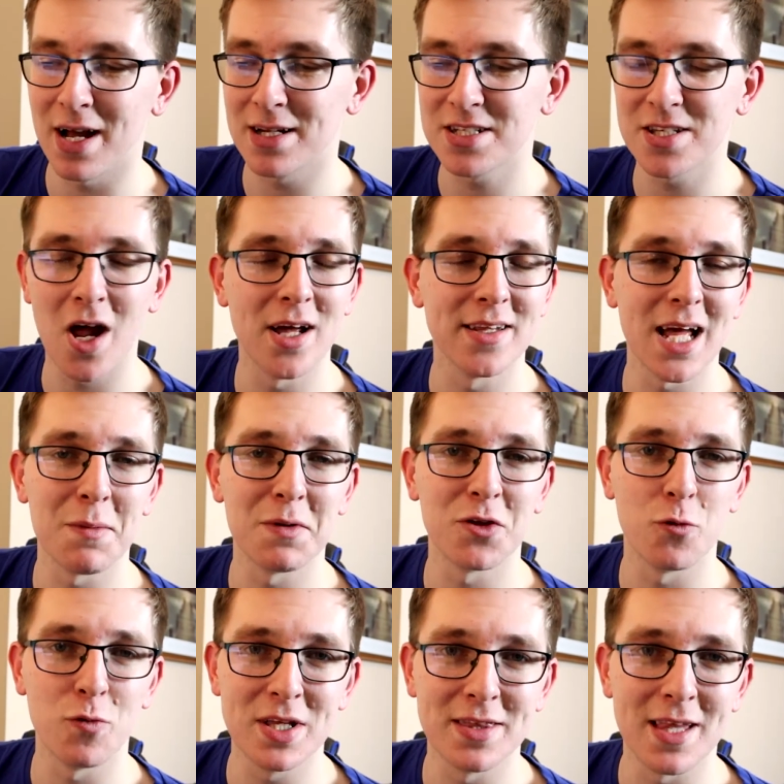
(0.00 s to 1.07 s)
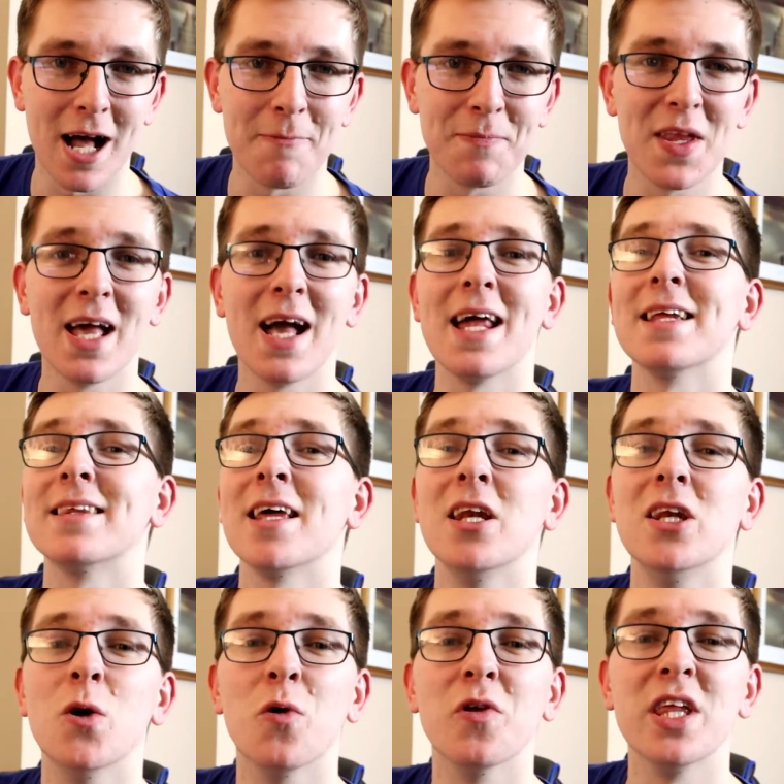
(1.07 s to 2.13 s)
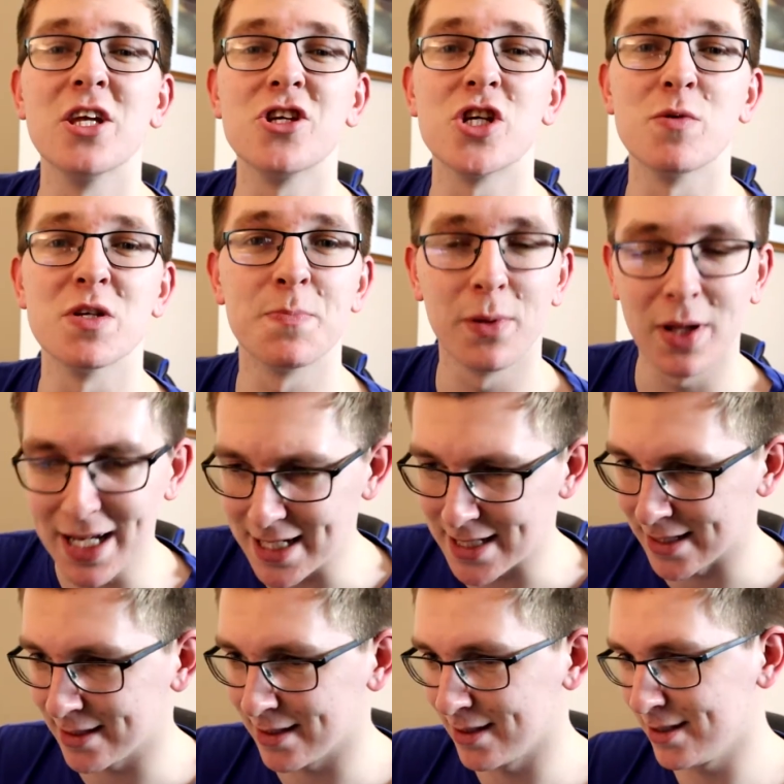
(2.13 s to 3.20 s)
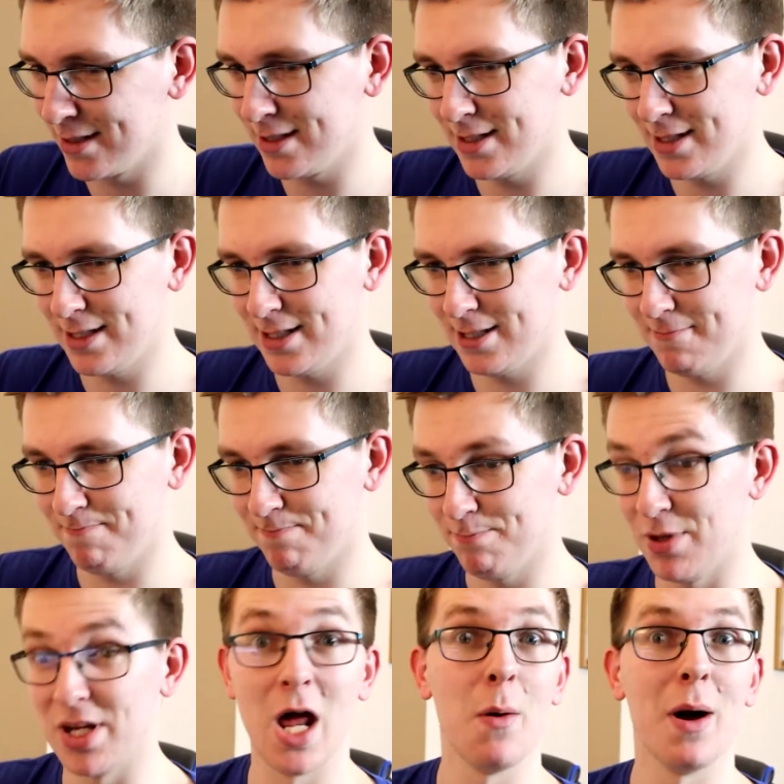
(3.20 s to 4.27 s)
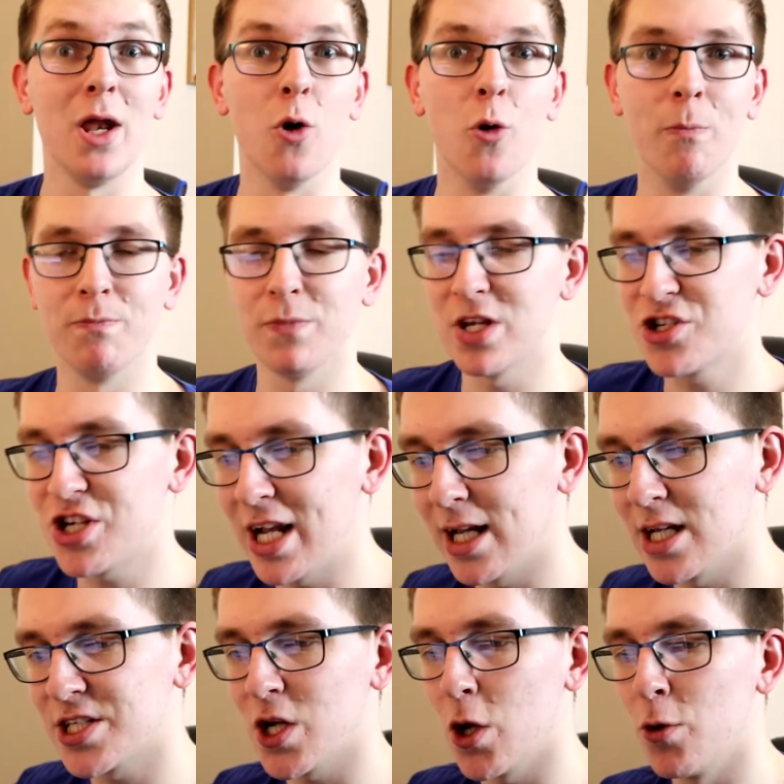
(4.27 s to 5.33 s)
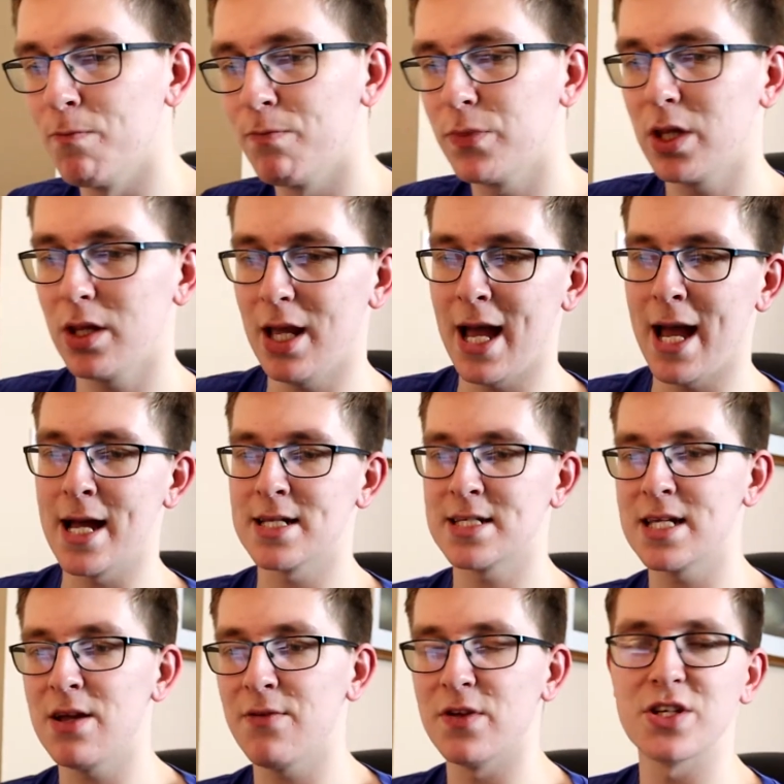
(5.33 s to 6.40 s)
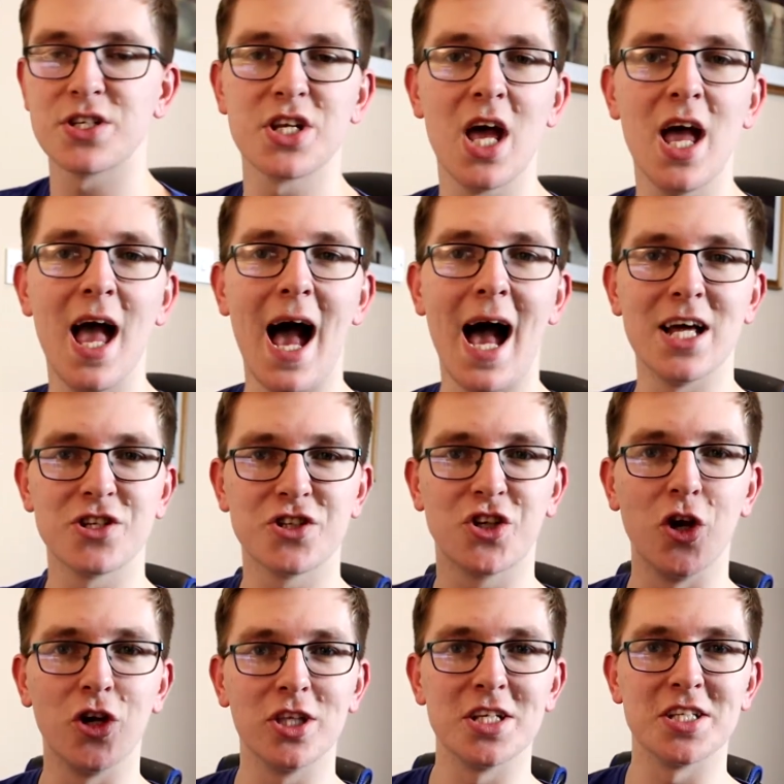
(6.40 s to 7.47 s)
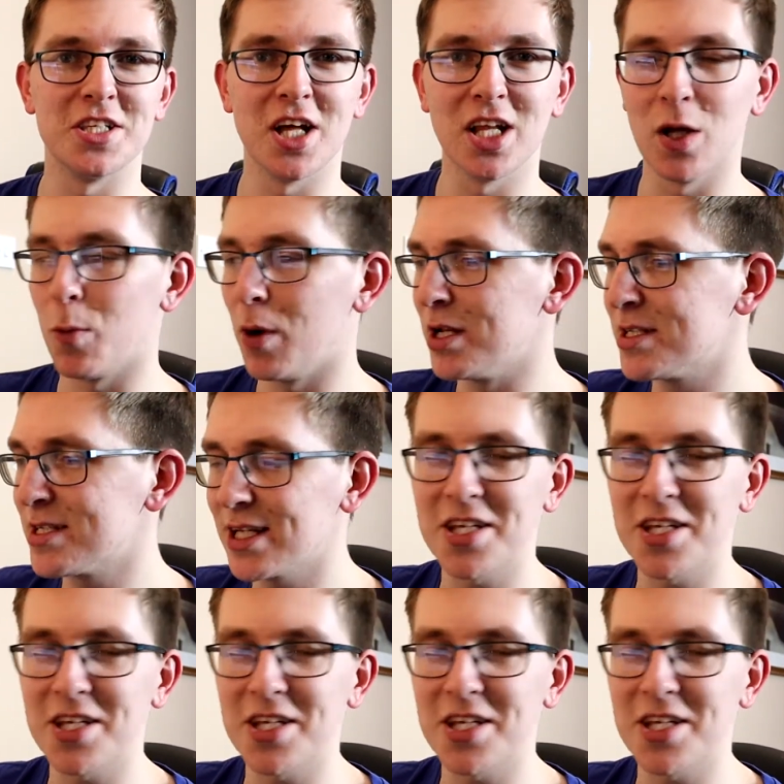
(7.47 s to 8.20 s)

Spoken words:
I had started that without reading that and I didn't know that she was blind. But now I know. Let's check this out. See if it's as good as the other ones.